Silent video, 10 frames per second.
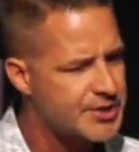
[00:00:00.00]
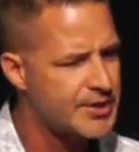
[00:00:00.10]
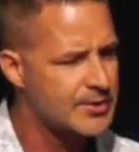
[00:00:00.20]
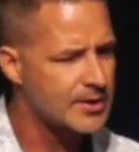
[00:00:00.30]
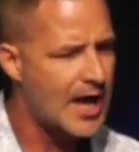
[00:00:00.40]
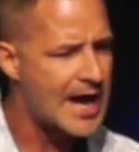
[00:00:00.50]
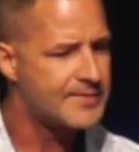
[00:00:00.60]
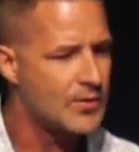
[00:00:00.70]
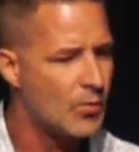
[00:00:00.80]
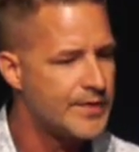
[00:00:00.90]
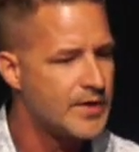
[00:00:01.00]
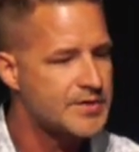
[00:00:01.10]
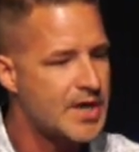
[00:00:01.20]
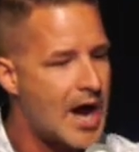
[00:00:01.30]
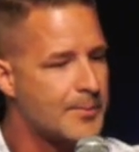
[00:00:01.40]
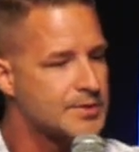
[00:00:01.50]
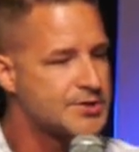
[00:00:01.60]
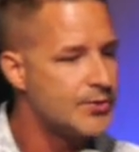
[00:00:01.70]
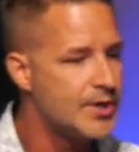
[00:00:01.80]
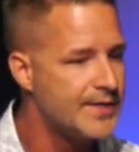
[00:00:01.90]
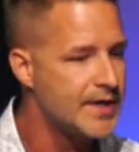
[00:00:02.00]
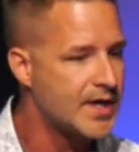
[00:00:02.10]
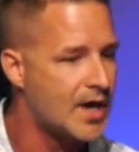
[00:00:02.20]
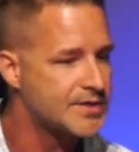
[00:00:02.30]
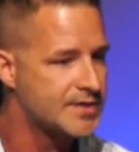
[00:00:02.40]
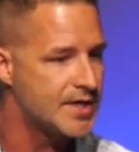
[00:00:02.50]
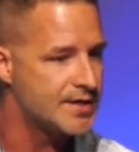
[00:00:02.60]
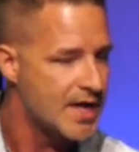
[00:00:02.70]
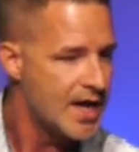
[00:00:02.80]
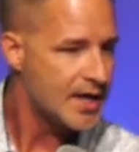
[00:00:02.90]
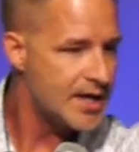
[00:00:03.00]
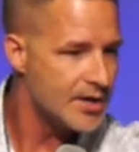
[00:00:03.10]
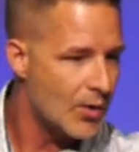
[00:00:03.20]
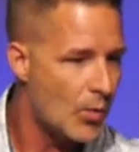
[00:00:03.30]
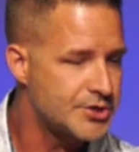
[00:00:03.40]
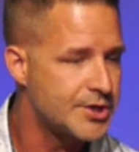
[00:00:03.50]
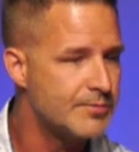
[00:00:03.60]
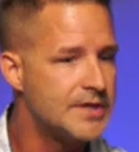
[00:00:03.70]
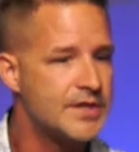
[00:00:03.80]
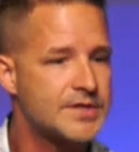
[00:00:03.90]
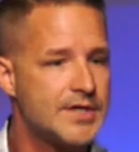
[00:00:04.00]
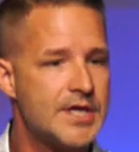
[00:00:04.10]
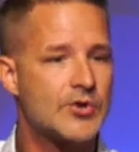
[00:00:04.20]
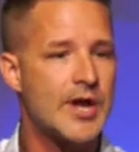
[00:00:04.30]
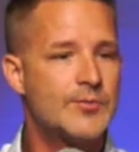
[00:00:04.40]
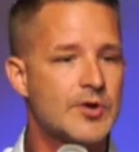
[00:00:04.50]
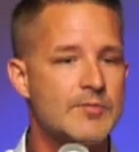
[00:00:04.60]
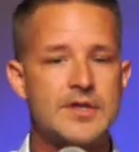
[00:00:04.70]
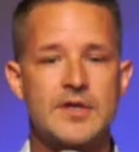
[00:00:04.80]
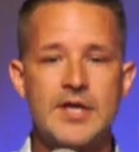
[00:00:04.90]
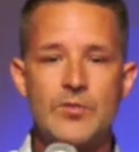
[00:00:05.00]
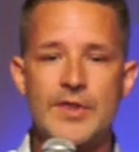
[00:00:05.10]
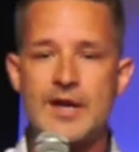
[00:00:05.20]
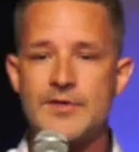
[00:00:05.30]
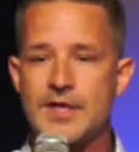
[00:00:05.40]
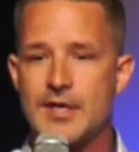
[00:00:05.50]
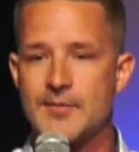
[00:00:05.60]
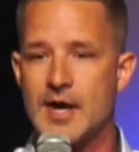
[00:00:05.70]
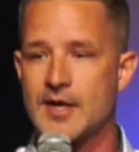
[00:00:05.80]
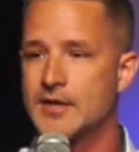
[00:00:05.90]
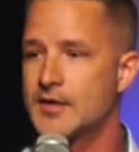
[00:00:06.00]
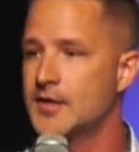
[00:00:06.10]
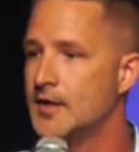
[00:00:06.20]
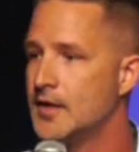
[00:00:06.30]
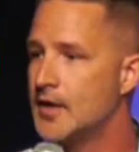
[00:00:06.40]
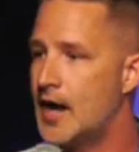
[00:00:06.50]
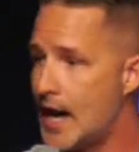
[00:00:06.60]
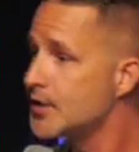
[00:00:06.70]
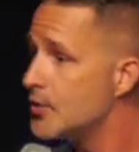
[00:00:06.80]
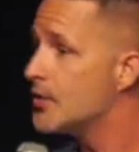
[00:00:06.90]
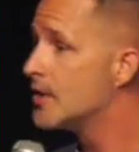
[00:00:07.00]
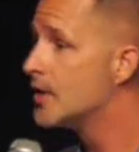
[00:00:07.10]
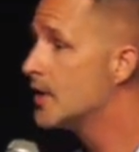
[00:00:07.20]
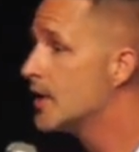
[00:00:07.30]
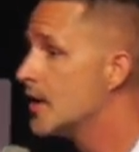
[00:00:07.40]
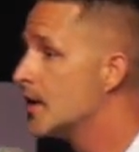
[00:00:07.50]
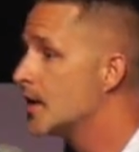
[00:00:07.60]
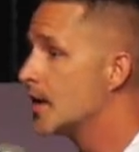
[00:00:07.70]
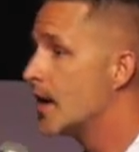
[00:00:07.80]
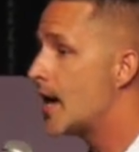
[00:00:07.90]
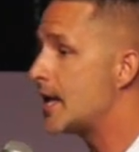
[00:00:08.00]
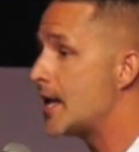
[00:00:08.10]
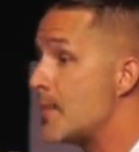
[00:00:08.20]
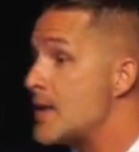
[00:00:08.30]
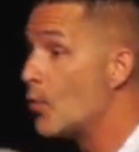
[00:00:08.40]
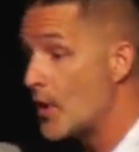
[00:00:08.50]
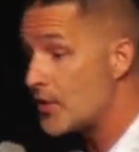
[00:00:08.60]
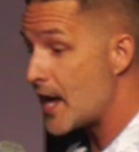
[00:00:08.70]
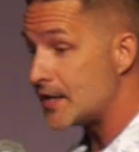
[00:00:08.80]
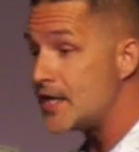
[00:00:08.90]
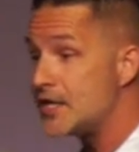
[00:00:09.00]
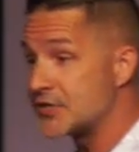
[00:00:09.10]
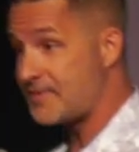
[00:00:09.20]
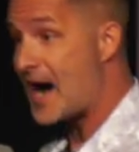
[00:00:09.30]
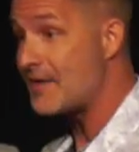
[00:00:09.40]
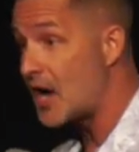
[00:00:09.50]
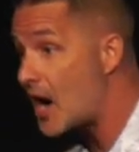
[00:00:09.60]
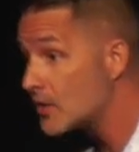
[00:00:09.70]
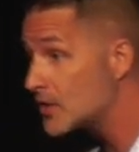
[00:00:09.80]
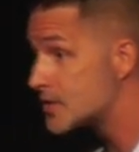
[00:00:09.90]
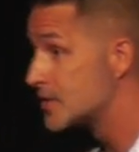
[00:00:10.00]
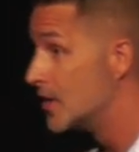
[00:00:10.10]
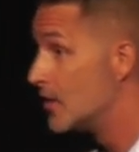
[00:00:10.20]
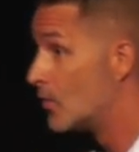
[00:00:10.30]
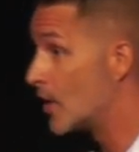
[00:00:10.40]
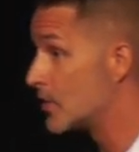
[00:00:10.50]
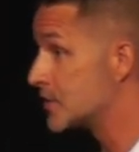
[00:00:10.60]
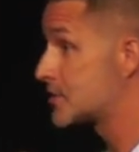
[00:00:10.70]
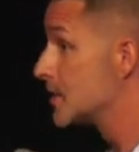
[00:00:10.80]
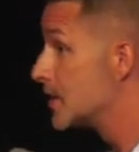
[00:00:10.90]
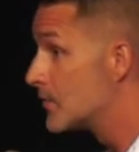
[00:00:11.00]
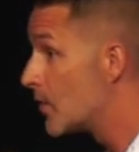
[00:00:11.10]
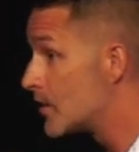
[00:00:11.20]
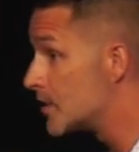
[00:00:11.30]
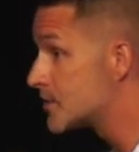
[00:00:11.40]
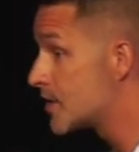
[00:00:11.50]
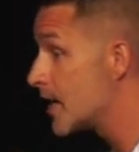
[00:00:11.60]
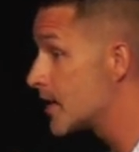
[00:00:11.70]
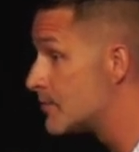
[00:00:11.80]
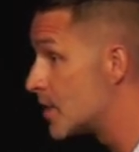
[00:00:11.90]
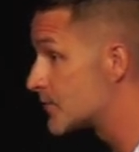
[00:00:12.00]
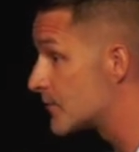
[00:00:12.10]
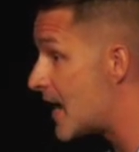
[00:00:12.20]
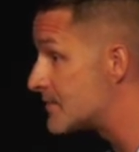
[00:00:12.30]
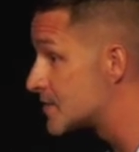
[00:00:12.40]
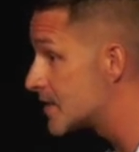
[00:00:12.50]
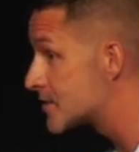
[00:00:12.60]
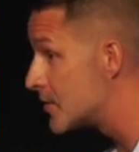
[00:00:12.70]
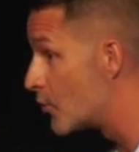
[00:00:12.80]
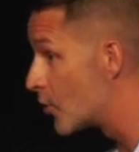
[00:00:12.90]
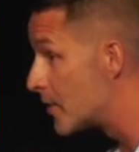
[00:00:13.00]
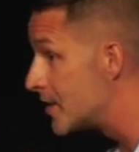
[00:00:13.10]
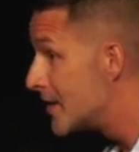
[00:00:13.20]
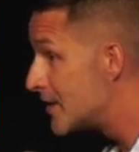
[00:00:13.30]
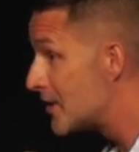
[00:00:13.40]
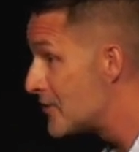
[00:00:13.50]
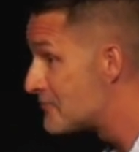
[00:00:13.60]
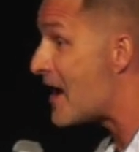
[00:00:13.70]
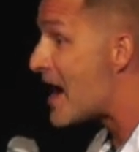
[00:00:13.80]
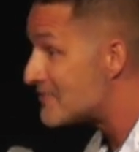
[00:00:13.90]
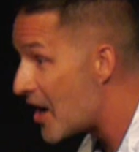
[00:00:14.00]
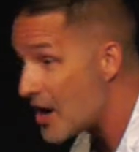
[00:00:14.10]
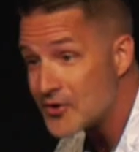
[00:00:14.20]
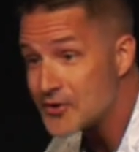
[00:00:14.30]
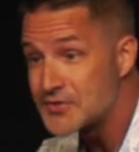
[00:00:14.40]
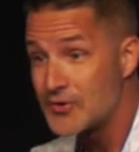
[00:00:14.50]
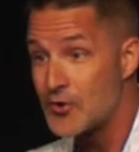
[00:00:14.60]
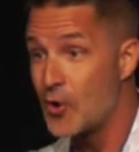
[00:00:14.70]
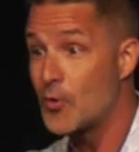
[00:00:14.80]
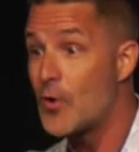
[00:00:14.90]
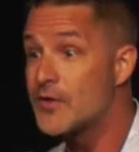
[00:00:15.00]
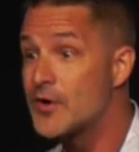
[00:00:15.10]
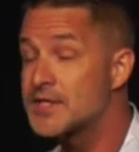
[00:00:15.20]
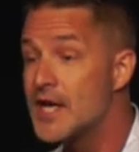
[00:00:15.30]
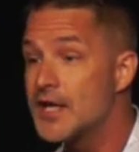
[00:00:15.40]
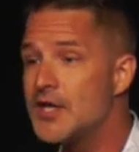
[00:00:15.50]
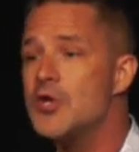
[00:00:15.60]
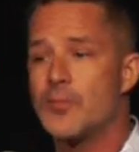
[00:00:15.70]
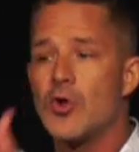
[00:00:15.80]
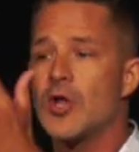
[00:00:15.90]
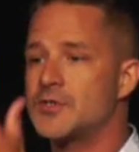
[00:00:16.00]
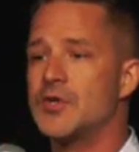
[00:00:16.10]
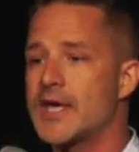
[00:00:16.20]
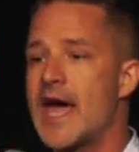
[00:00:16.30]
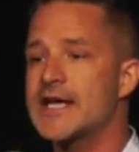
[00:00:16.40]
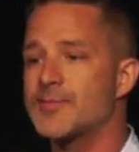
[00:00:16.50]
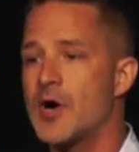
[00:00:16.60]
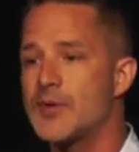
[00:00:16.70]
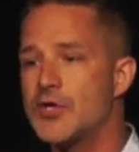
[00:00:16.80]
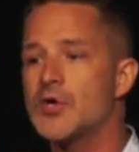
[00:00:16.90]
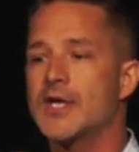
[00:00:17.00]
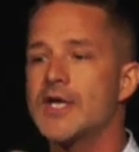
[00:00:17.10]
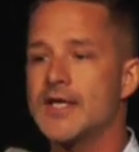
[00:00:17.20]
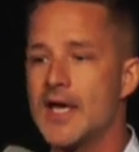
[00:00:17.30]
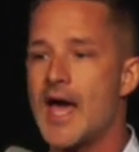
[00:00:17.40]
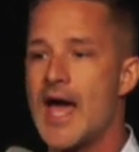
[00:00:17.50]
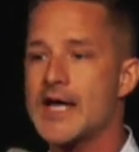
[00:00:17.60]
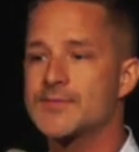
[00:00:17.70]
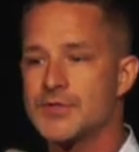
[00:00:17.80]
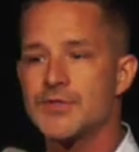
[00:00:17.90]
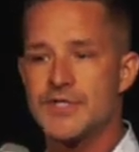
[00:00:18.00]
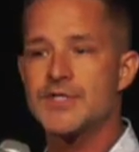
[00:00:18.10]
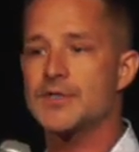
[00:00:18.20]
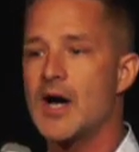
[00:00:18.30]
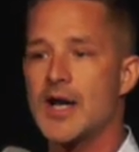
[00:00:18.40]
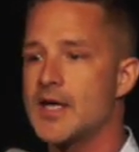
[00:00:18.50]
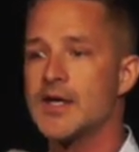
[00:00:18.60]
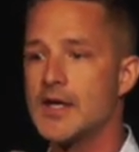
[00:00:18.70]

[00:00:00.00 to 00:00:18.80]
your life that when there's an opportunity that God says, Here, I want you to meet this need, you're able to meet the need without even thinking about it? I do. And, and maybe whether that need is $5 whether it's whether it's you can't get much for five cents anymore but you know five dollars or, or whether it's you know you pull up to a gas pump and you're getting gas but you see somebody